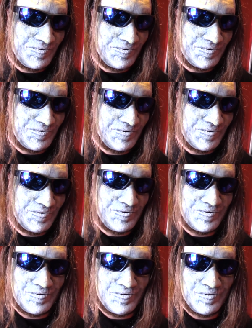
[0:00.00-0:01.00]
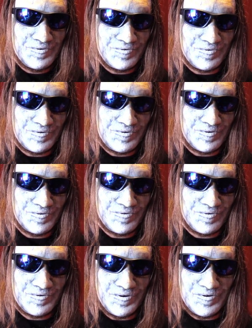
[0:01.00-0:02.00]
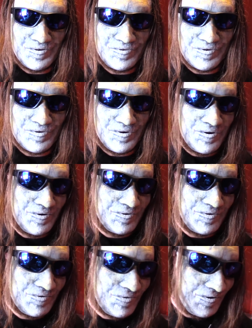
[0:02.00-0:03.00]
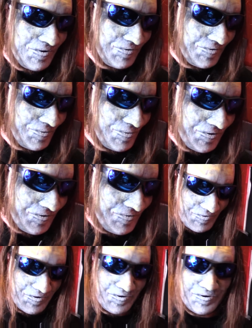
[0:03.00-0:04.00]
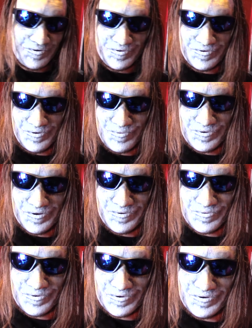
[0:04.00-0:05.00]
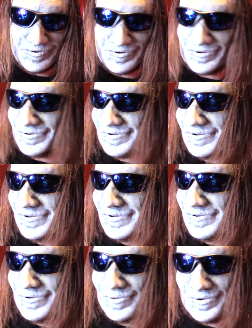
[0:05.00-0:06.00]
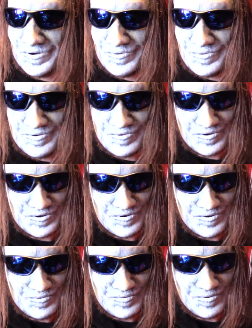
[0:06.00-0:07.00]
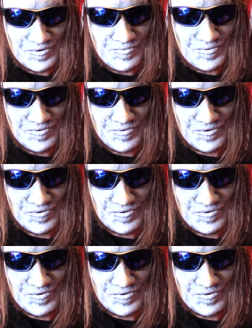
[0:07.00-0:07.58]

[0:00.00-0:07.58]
He did his, as he called, State of the Channel address, where he kind of summed up 2016 and what it meant for him and what it meant for the